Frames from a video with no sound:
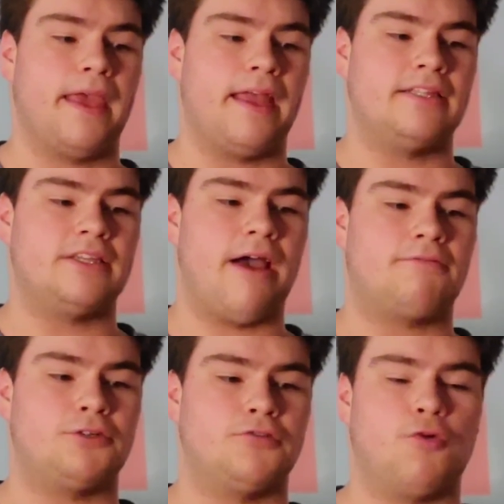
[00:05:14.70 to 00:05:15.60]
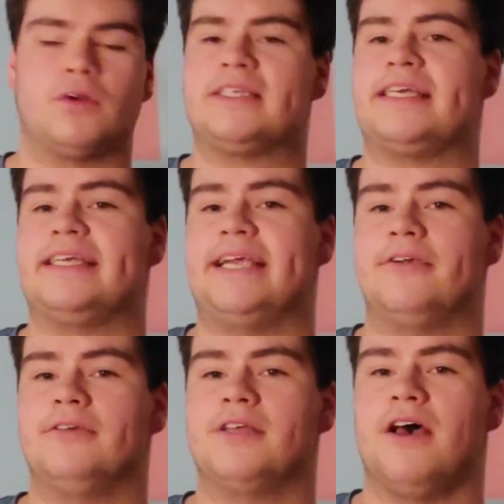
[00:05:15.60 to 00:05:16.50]
And so after 14
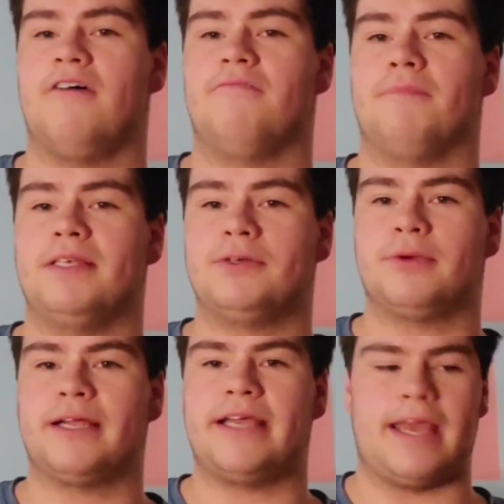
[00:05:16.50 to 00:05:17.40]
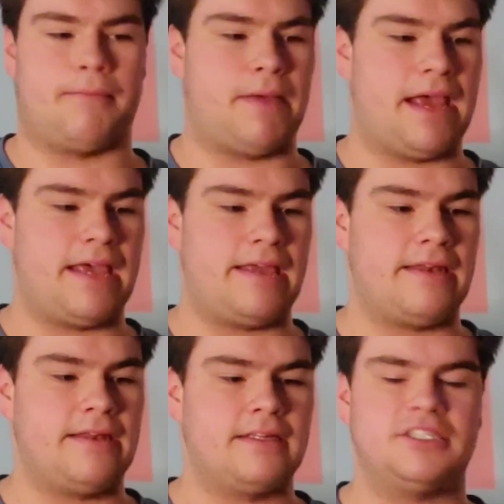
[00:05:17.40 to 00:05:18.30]
years of misery and
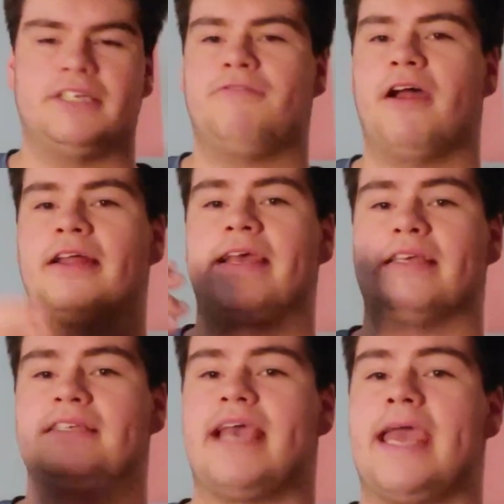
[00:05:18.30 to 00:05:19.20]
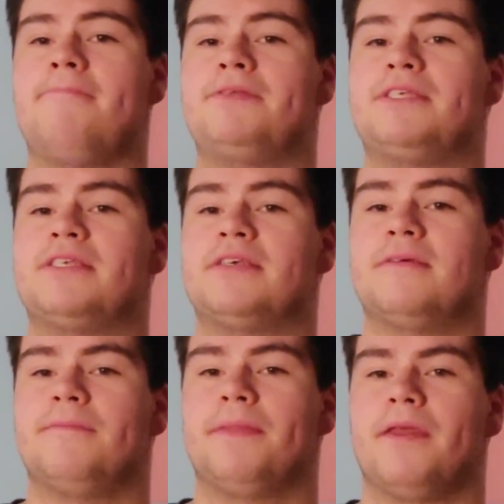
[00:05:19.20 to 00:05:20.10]
pain, she finally escapes
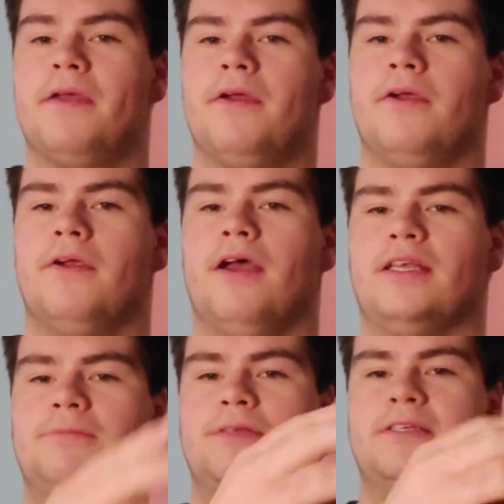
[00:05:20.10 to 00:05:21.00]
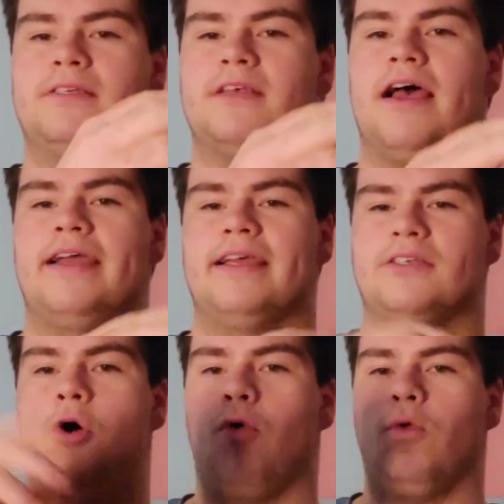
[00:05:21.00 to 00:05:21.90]
her husband's, I guess,
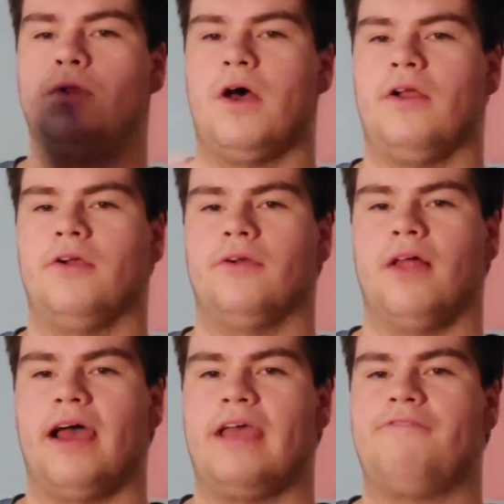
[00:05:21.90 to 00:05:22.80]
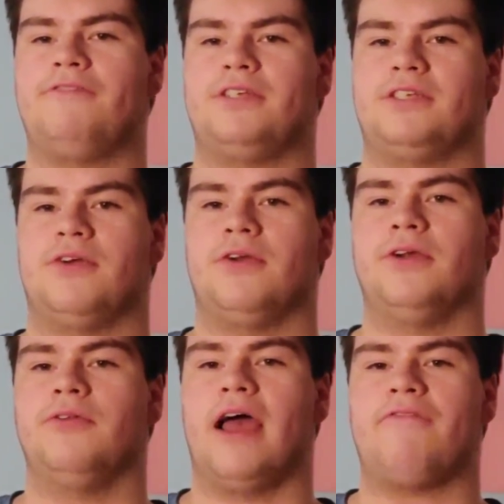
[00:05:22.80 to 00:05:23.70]
hold on her life to start a
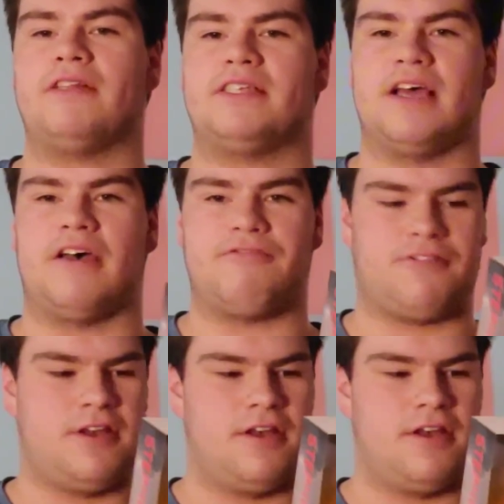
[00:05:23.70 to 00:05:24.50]
new life and stuff.